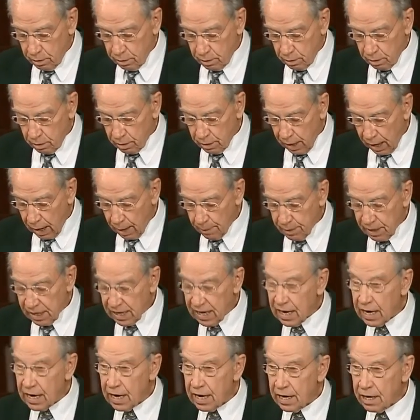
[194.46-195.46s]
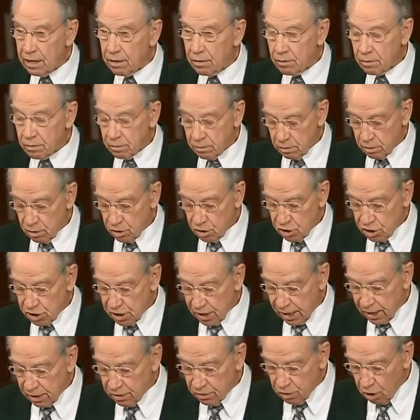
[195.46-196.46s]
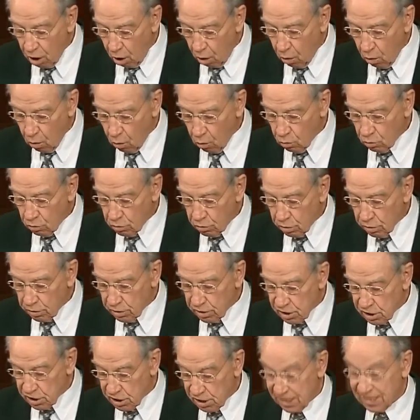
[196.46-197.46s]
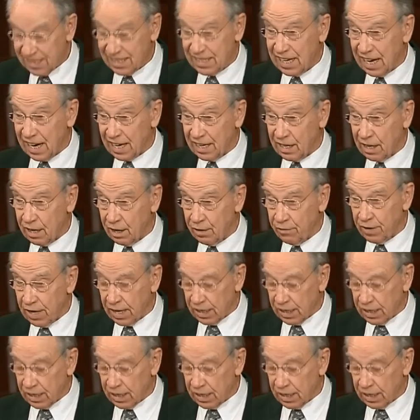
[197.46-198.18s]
The nominee said no to this executive